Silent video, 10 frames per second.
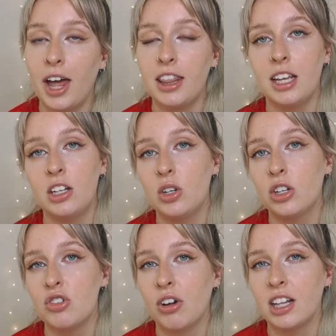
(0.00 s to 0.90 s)
and then you
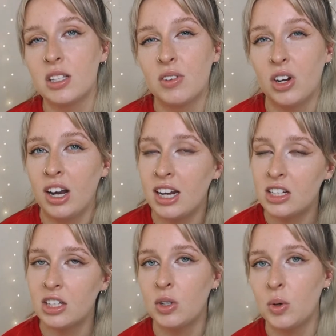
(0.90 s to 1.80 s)
can transfer
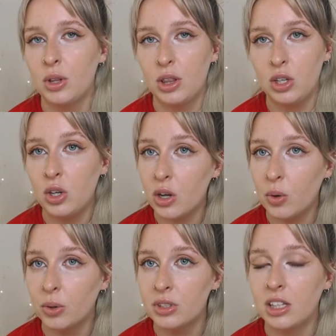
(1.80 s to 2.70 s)
into the uni
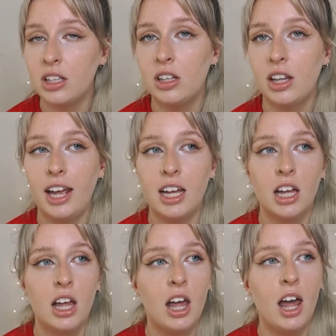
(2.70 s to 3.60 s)
course that you like.